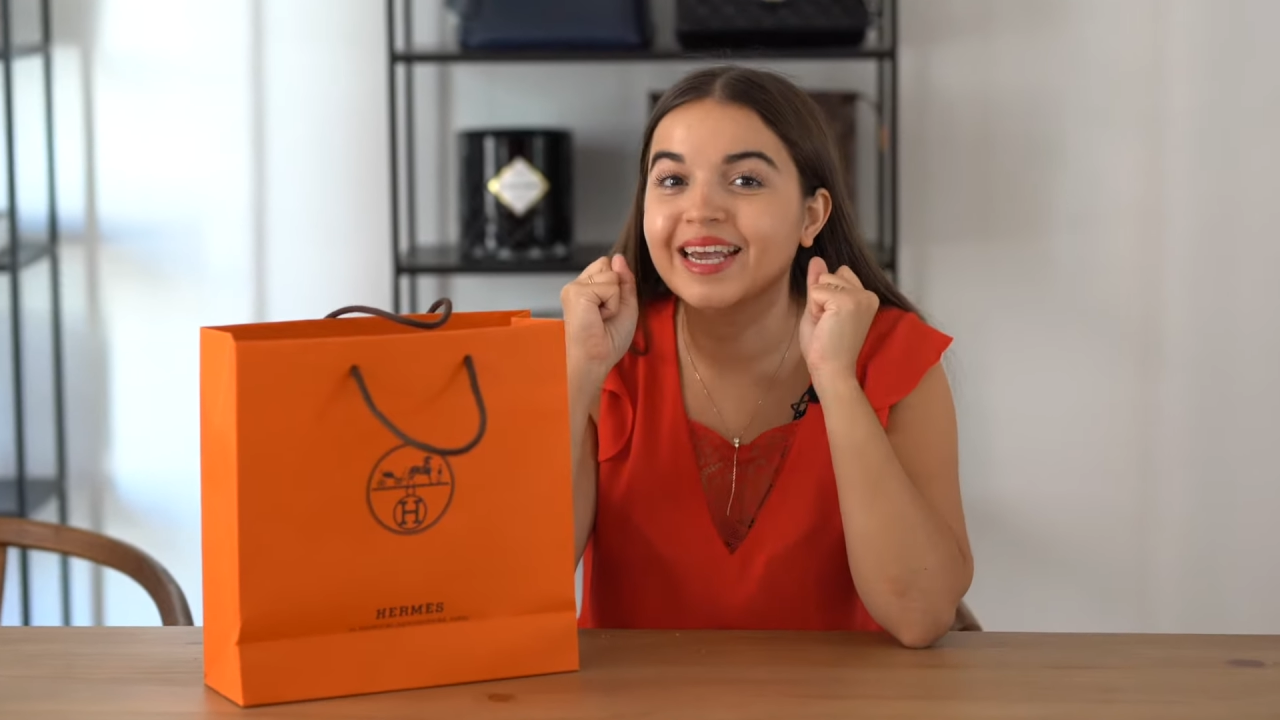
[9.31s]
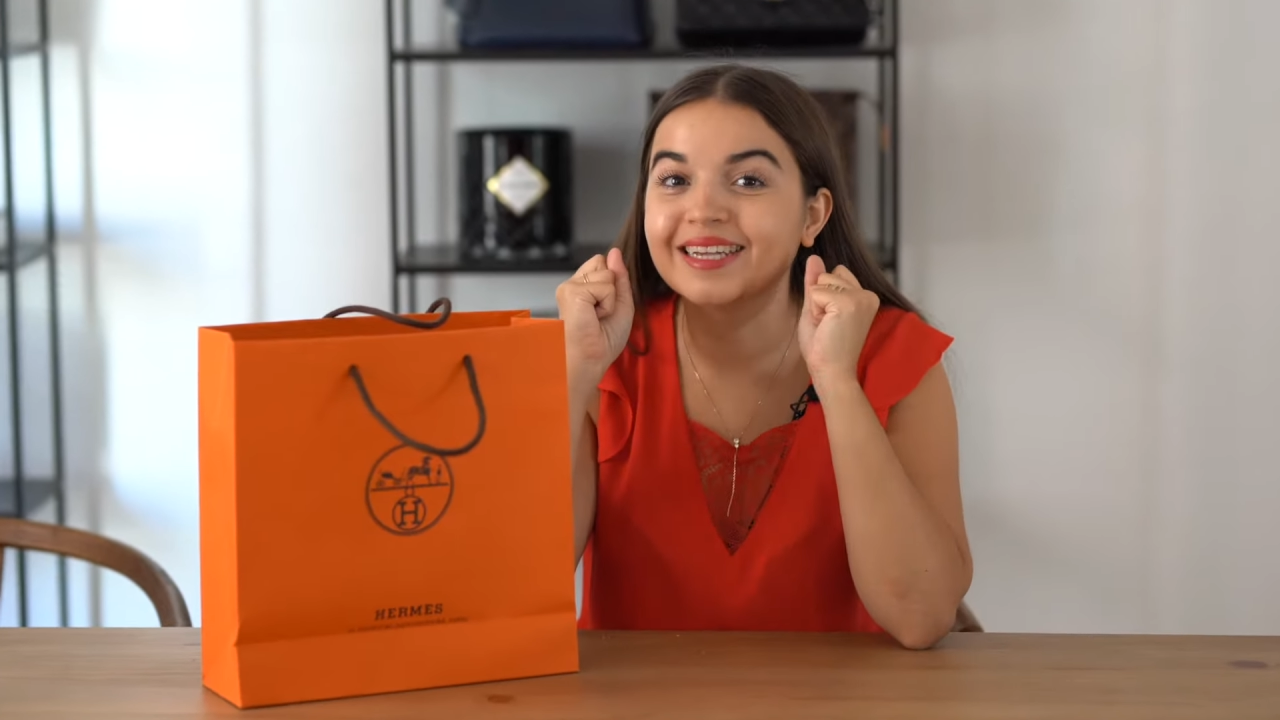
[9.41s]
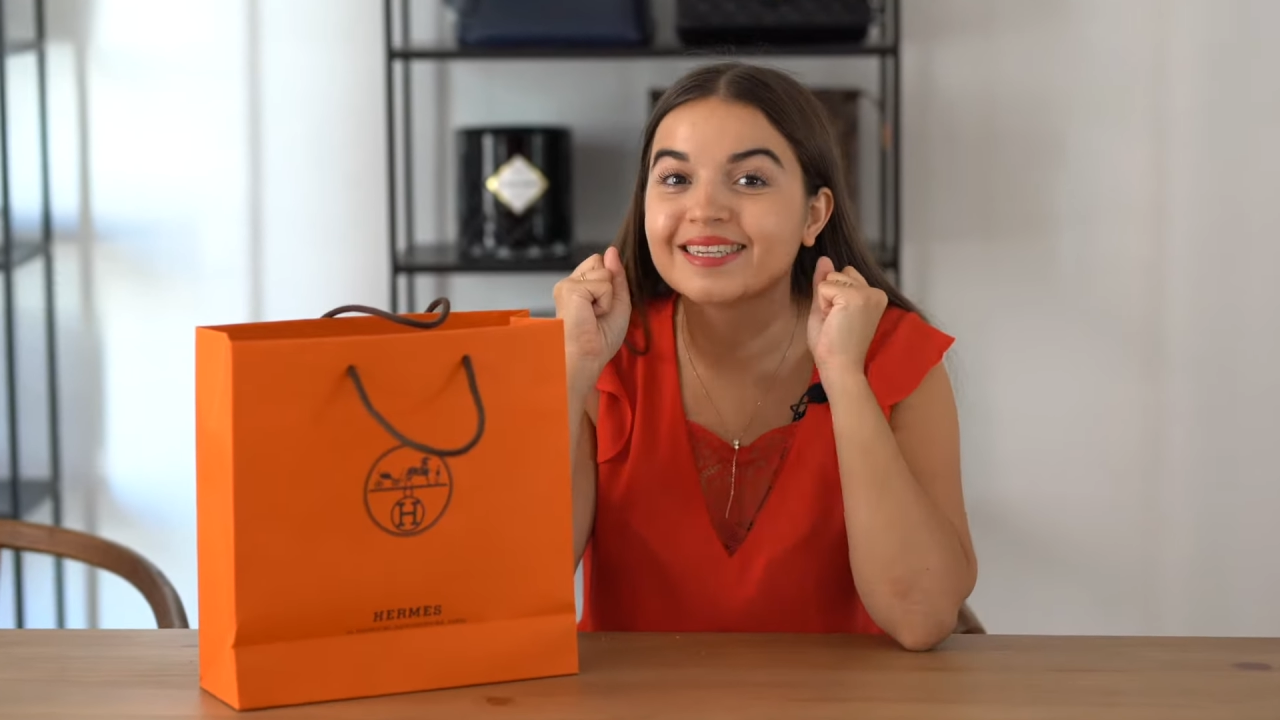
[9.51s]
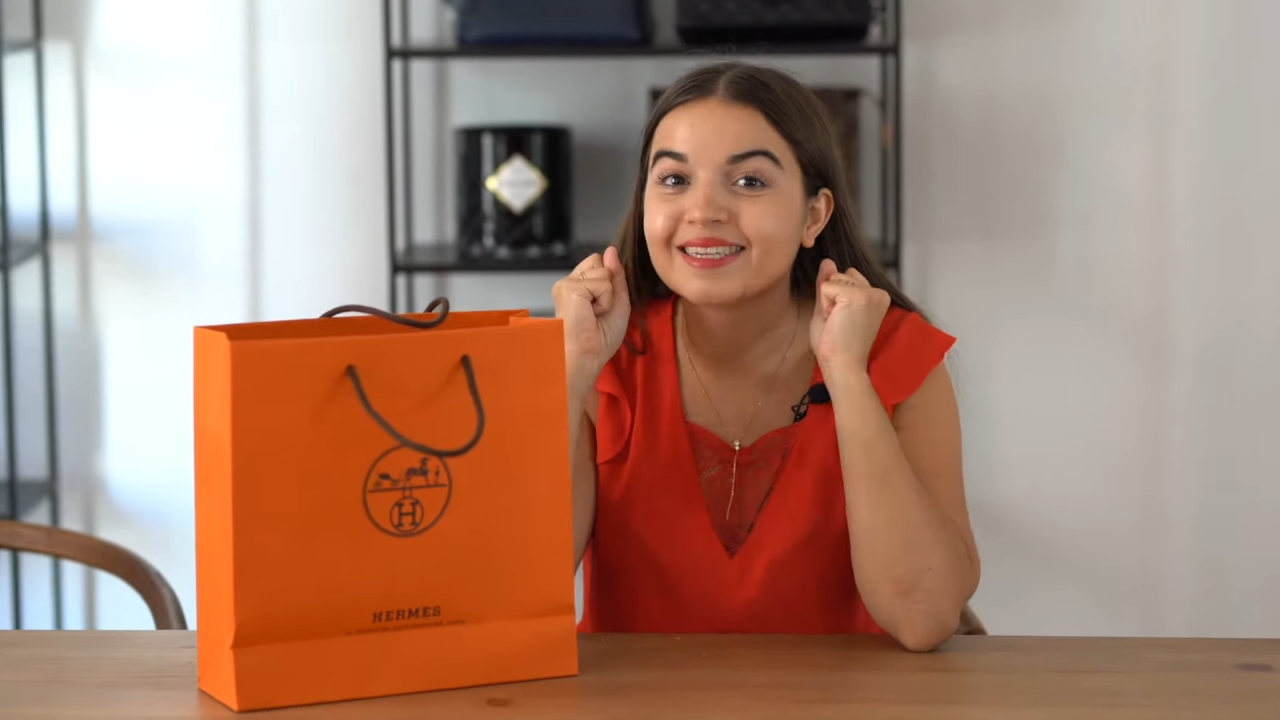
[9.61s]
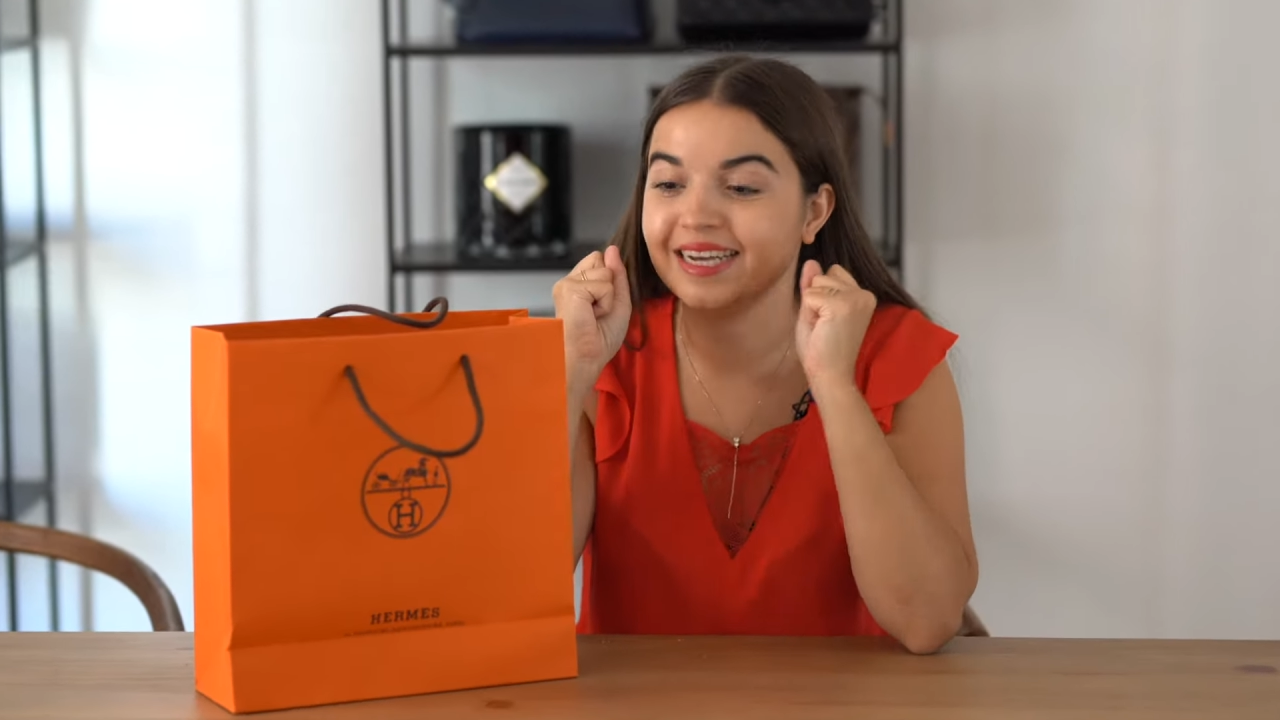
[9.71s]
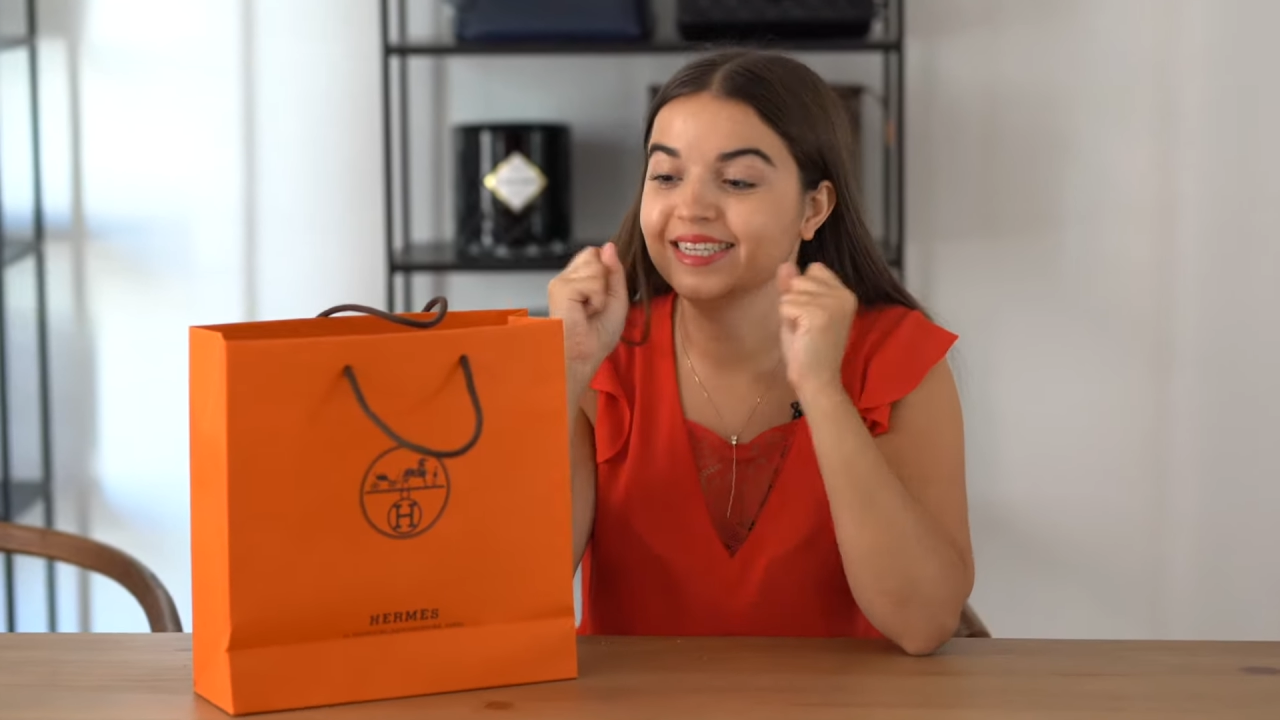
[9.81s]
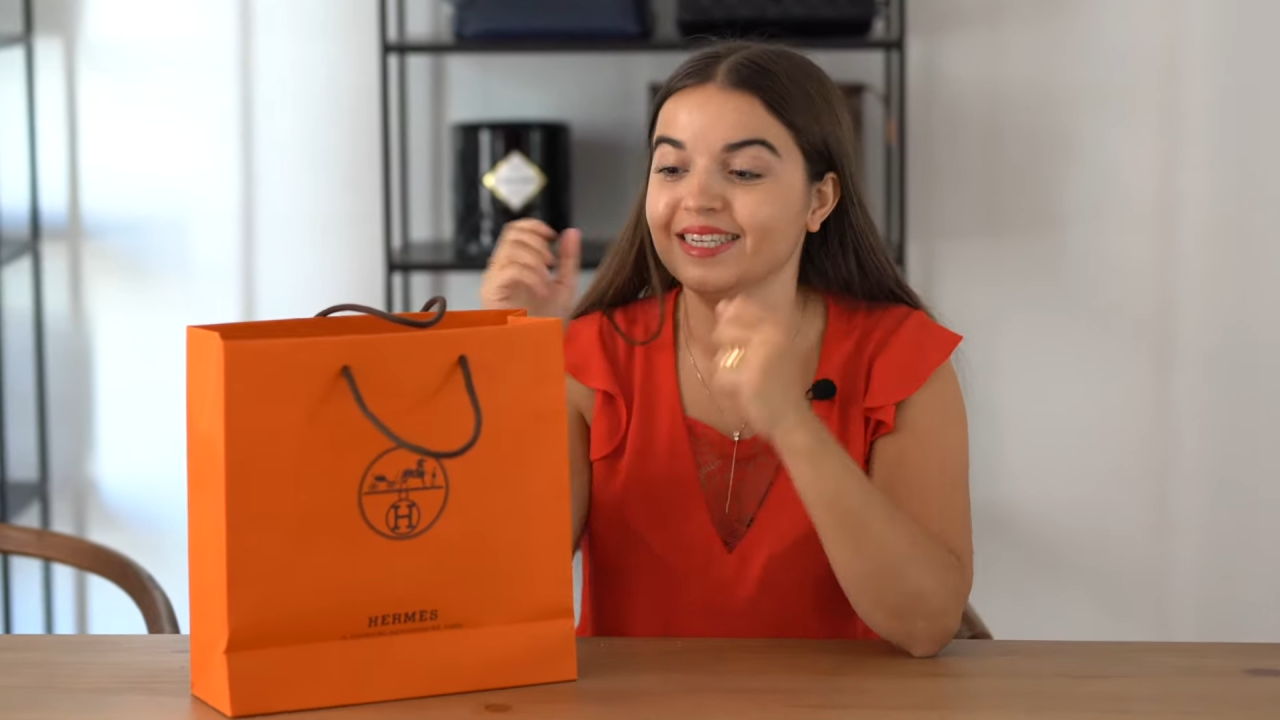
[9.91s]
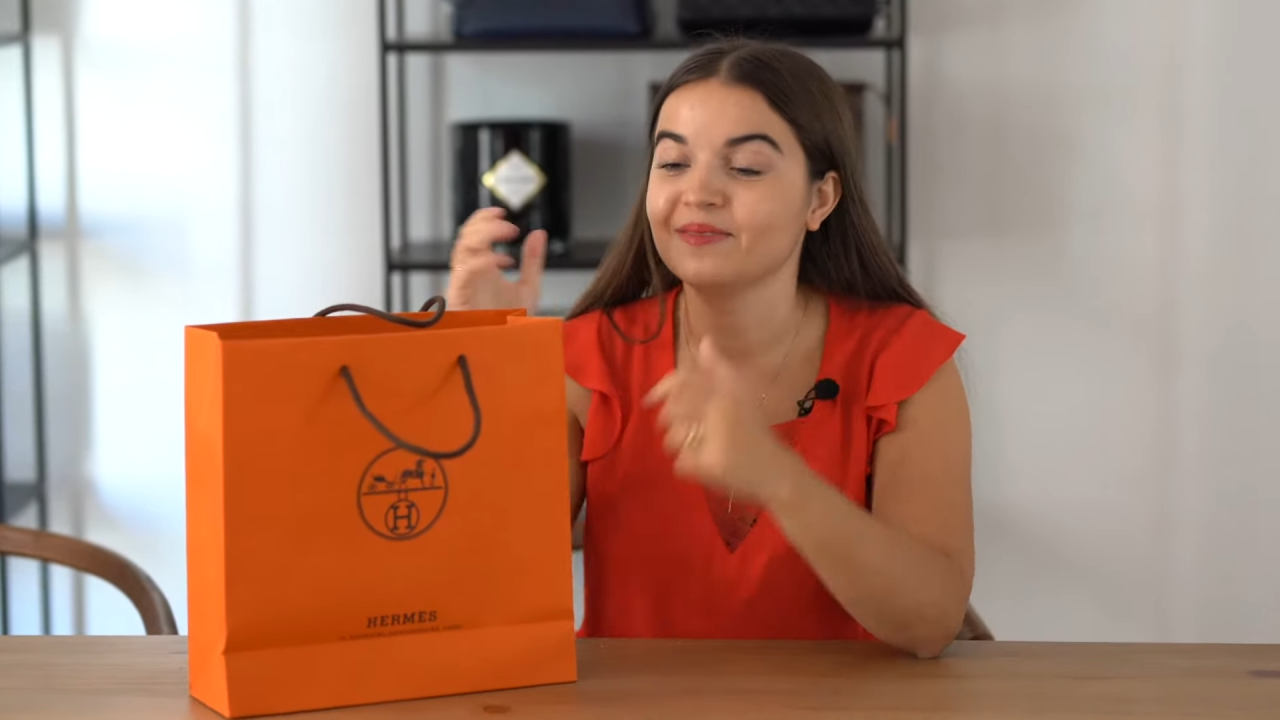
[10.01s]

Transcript: excited